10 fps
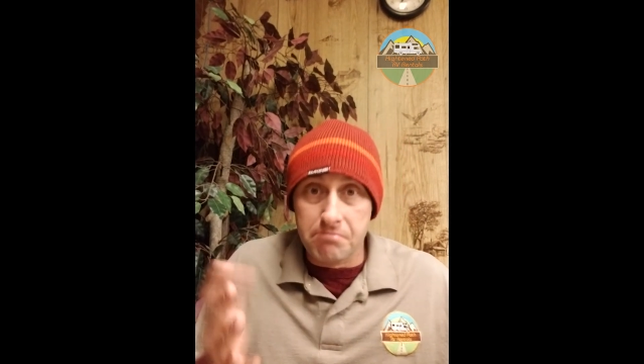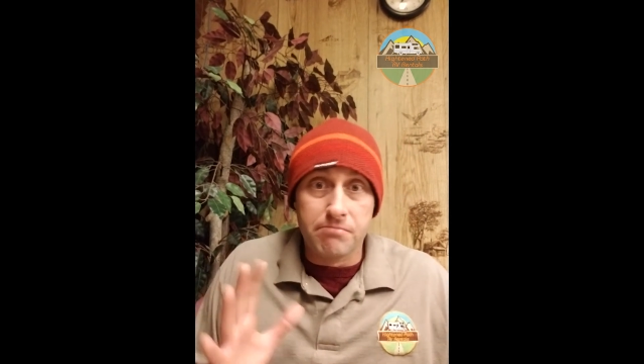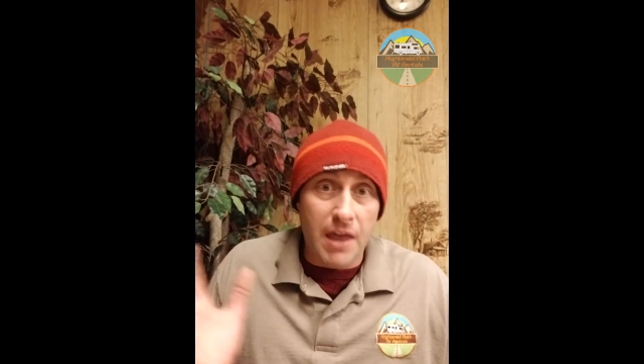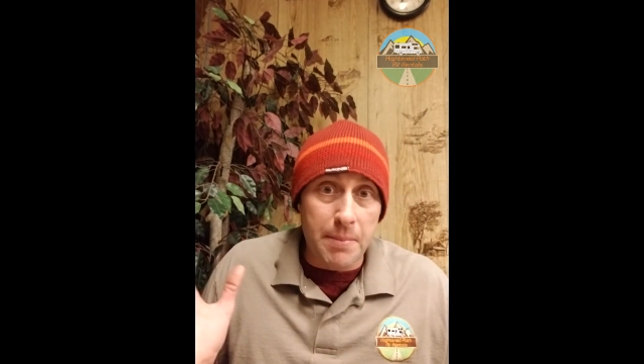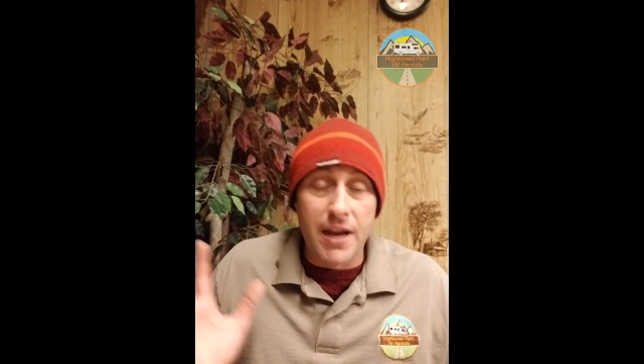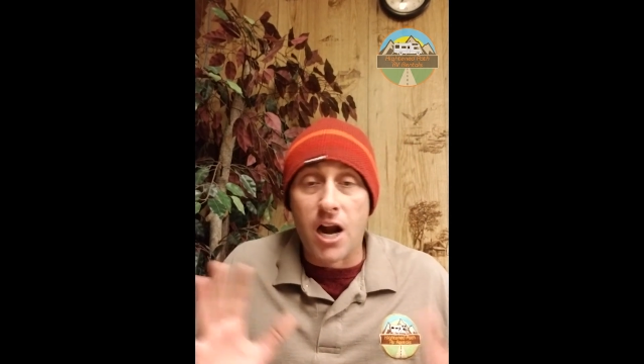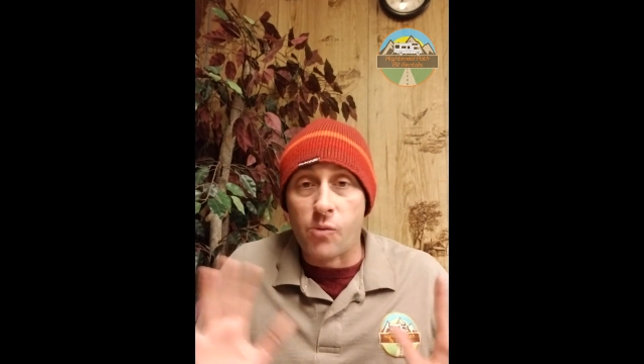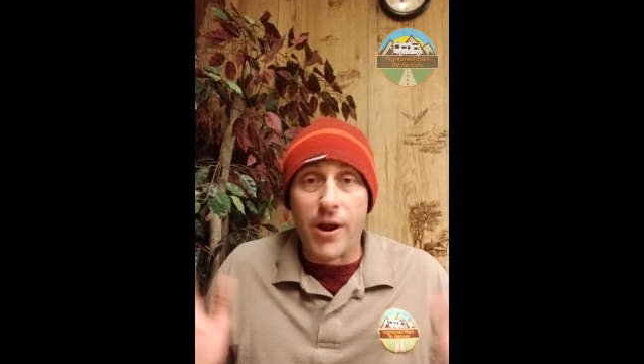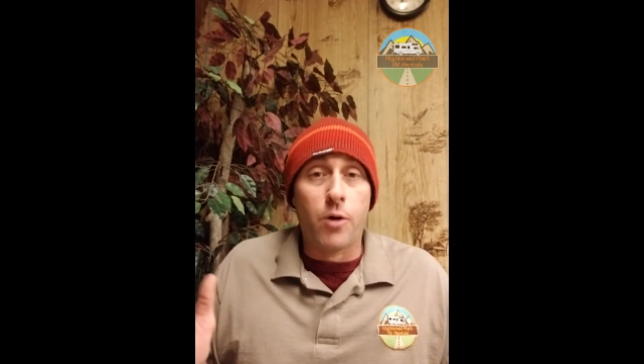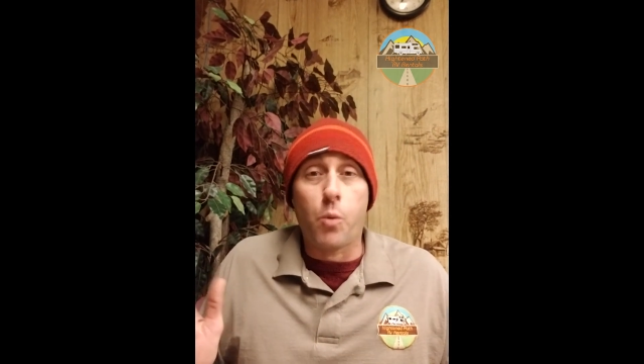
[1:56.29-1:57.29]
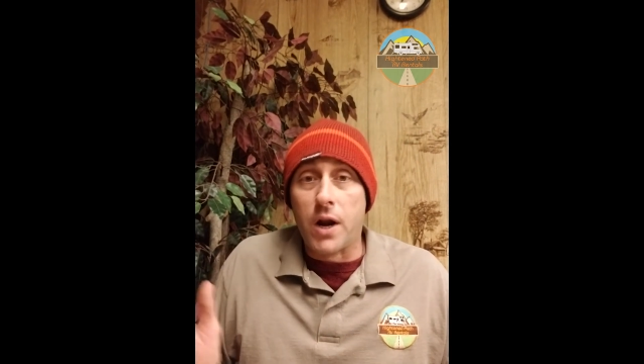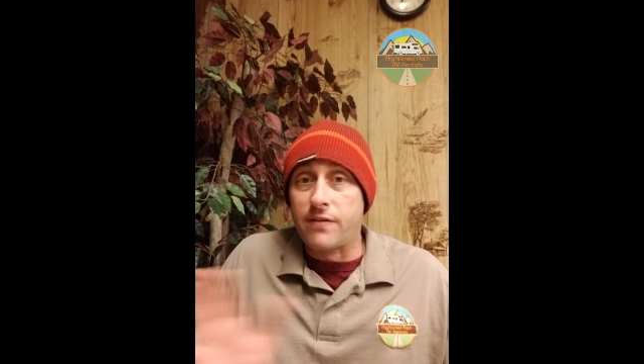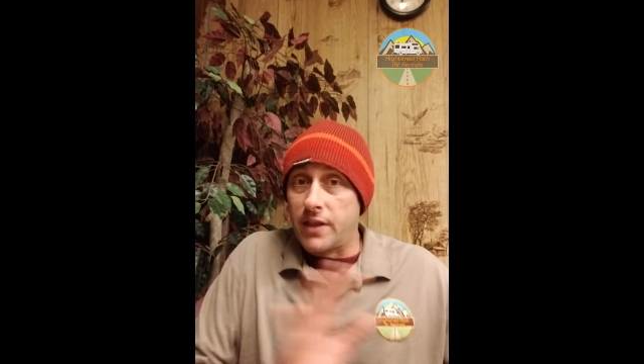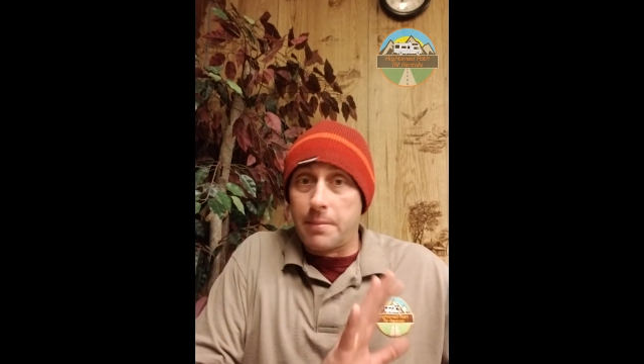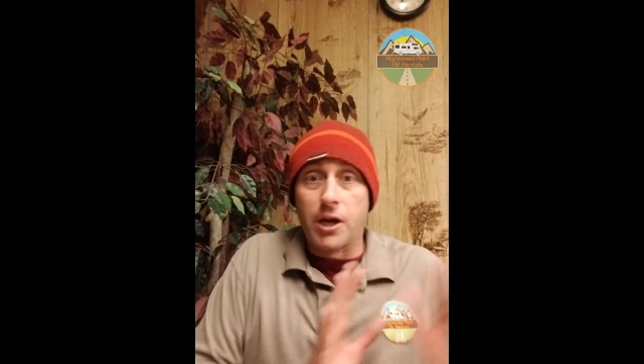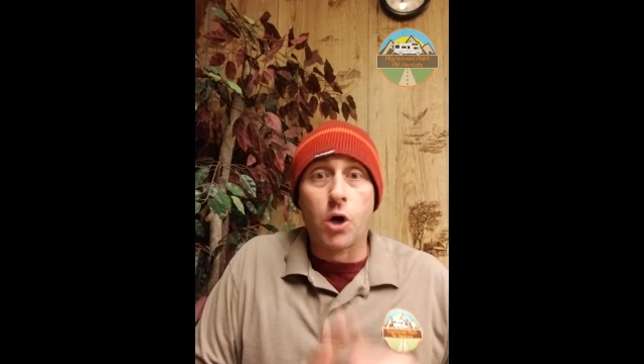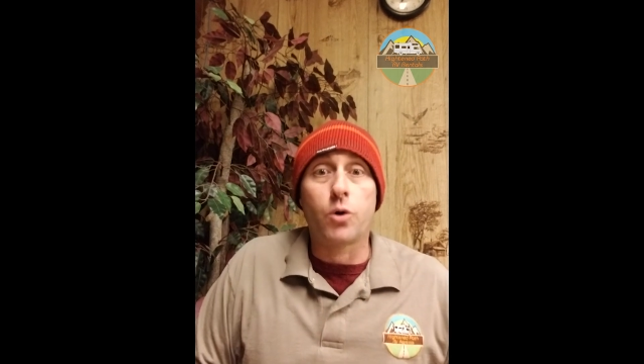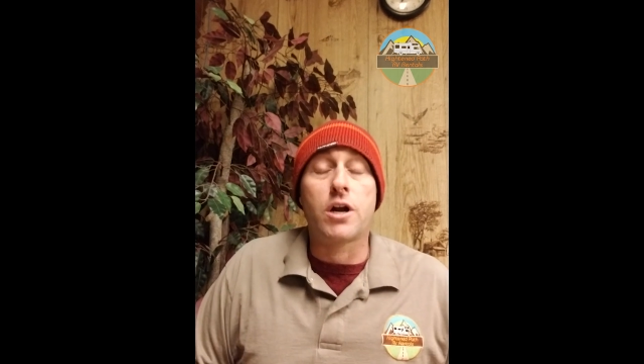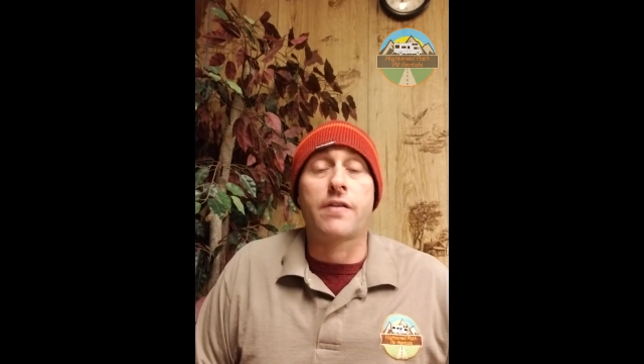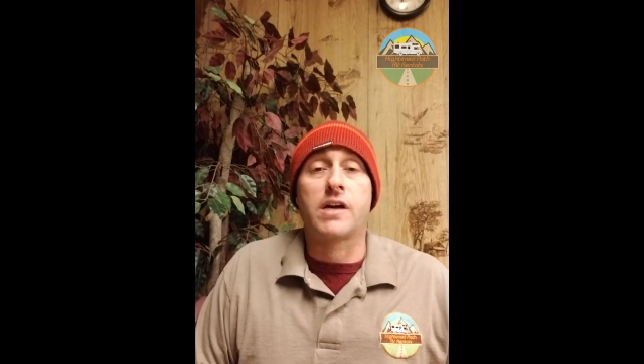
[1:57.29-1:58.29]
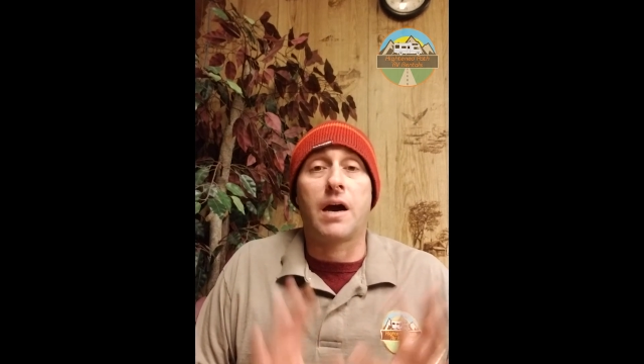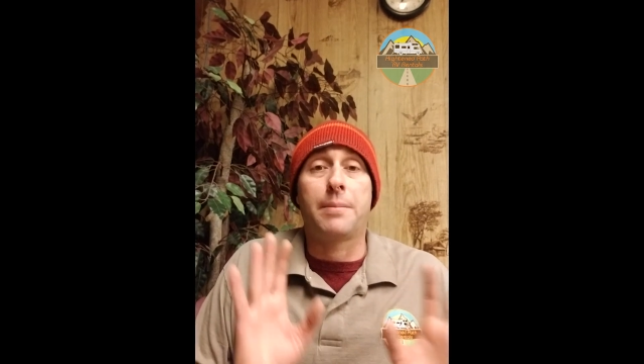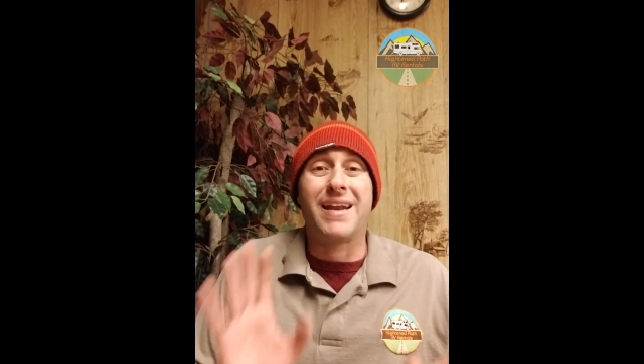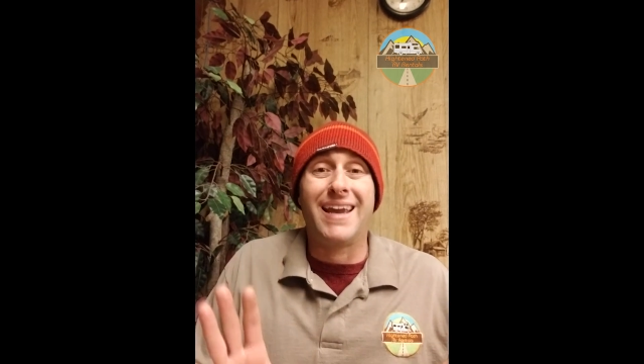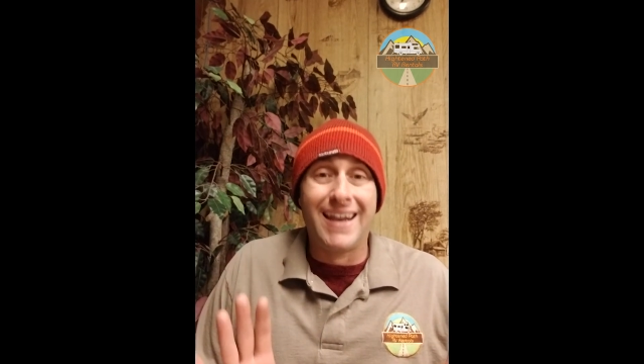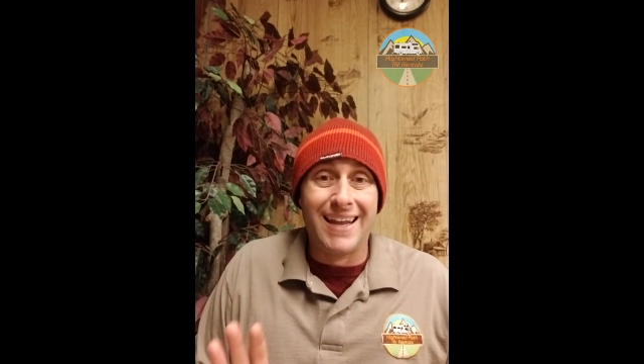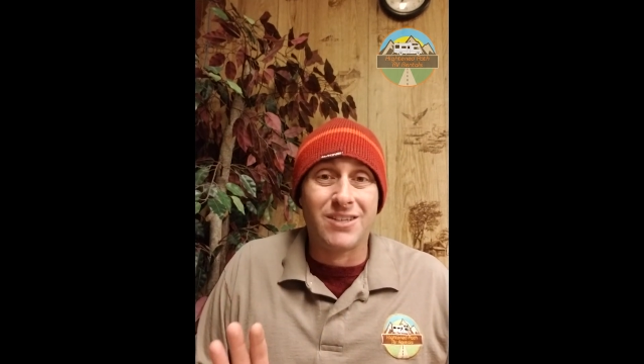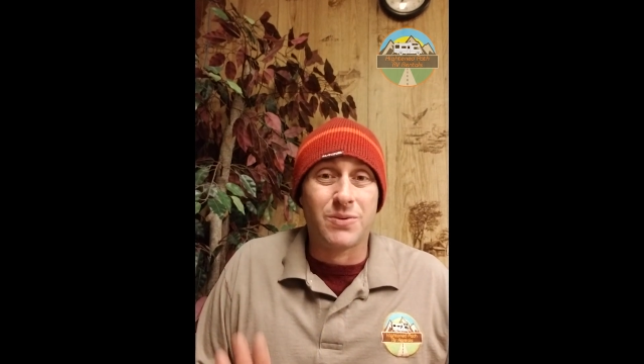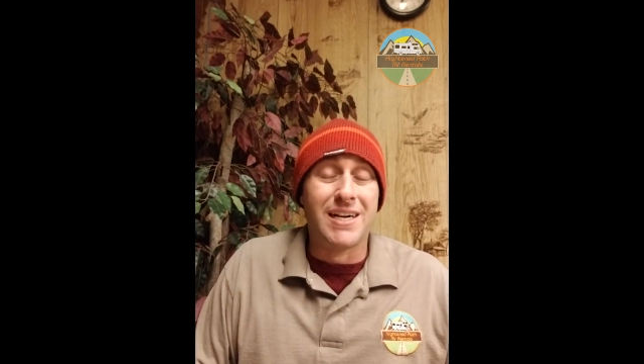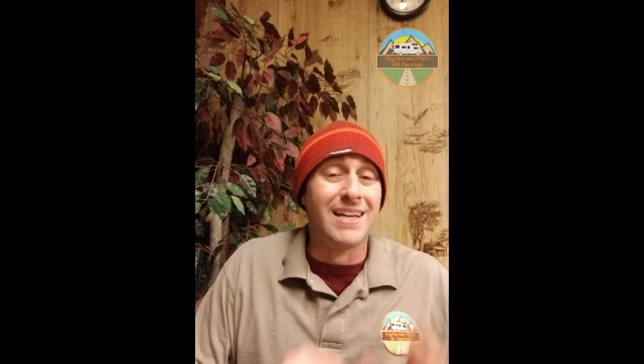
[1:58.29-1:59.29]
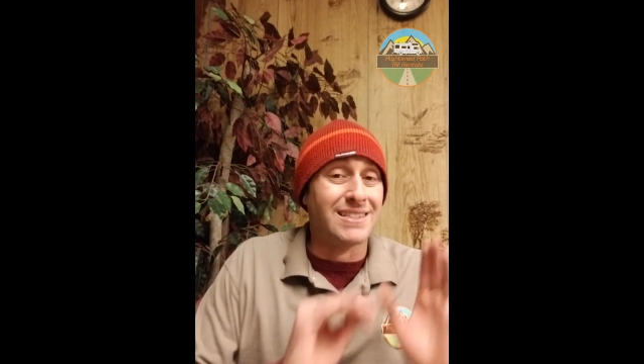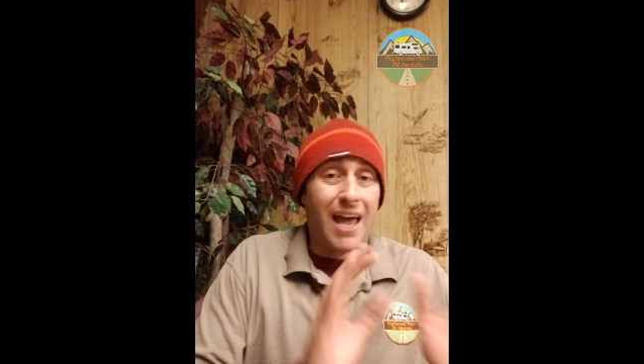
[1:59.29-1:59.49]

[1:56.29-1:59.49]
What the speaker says: They may not rent, whatever. They may go to another company. It is what it is.